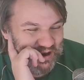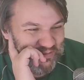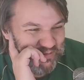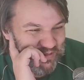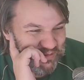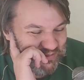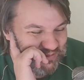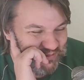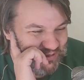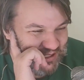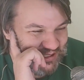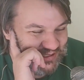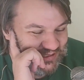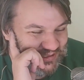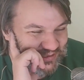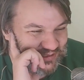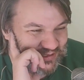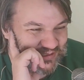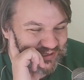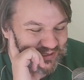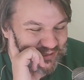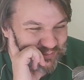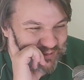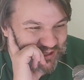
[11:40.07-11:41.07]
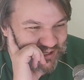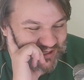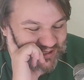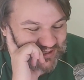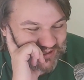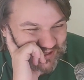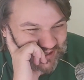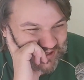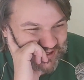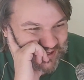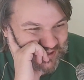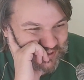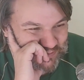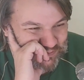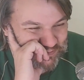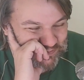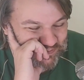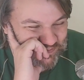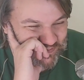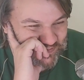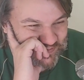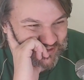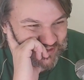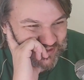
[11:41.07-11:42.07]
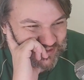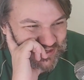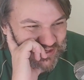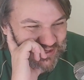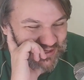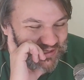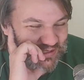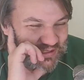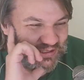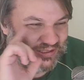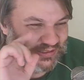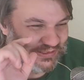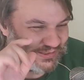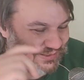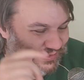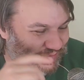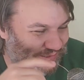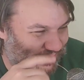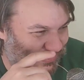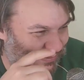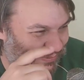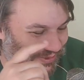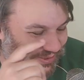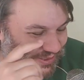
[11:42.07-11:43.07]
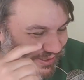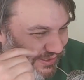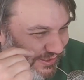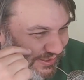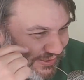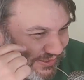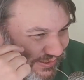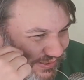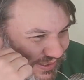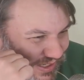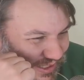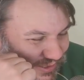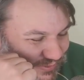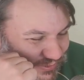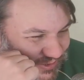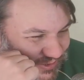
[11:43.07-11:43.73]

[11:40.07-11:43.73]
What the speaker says: remember reading something about it. So similar thing, guys were